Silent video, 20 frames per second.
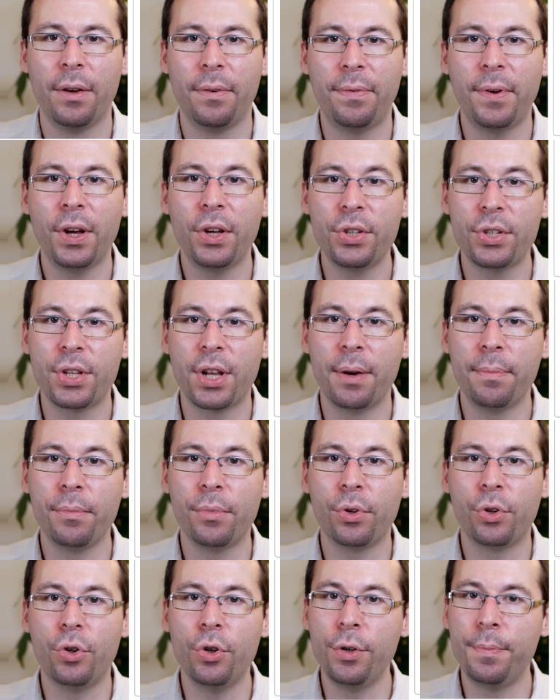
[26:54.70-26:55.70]
First,
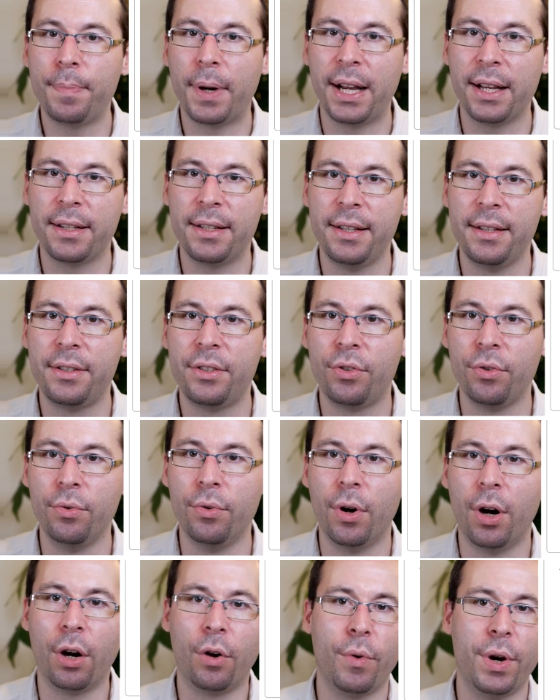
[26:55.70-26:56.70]
some good practice
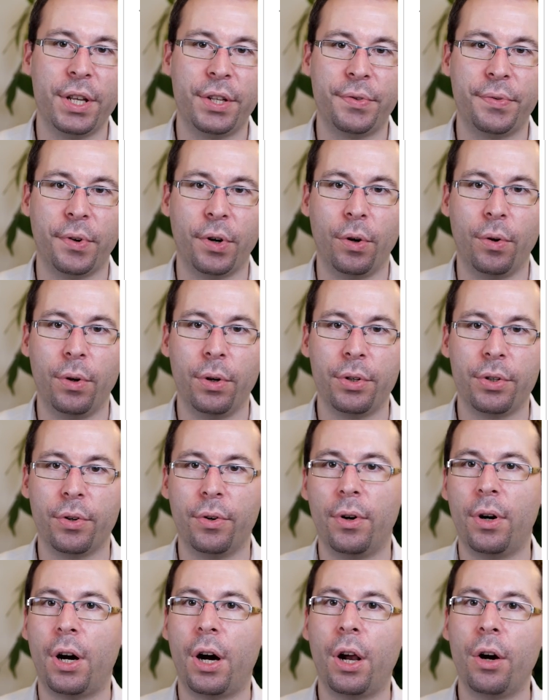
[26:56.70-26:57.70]
to always follow.
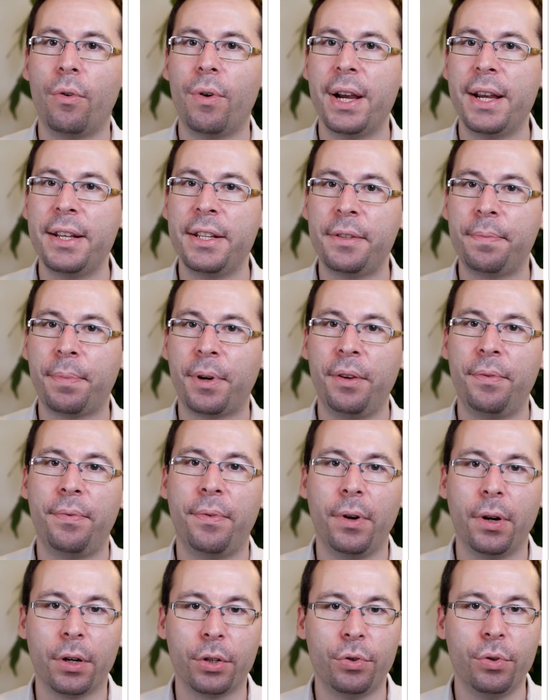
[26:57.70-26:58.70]
So always
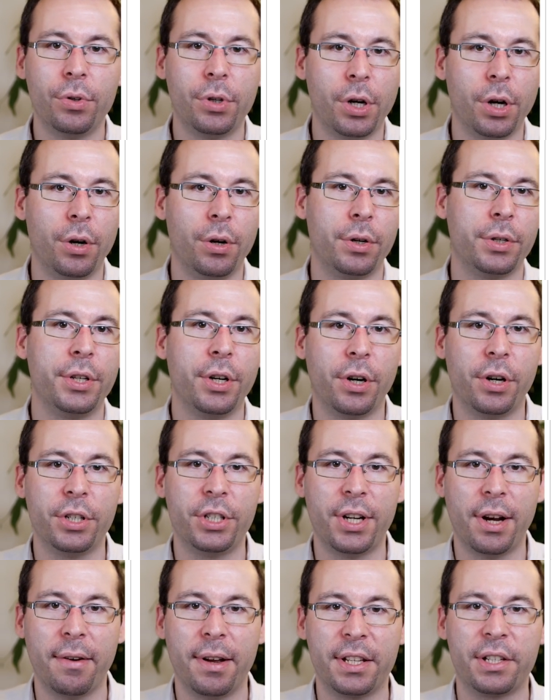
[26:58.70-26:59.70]
prefer to code your
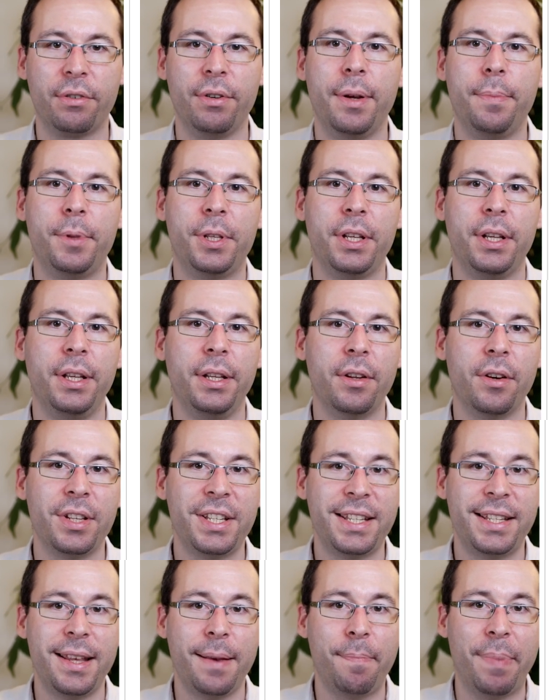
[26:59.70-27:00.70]
JavaScript in a
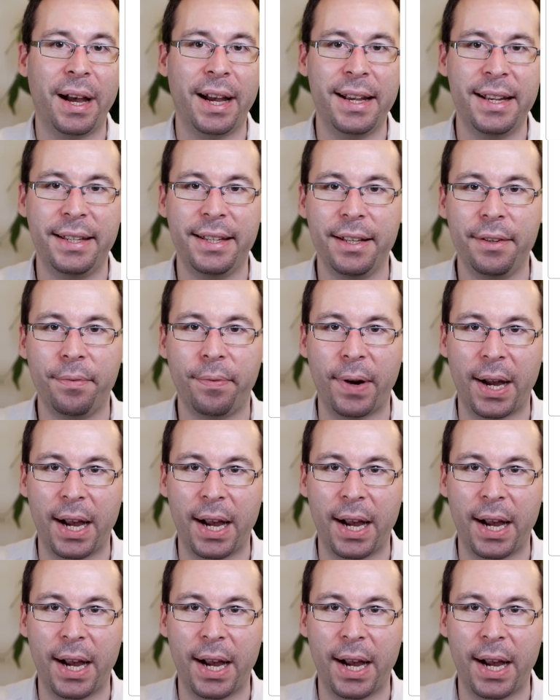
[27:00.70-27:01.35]
separated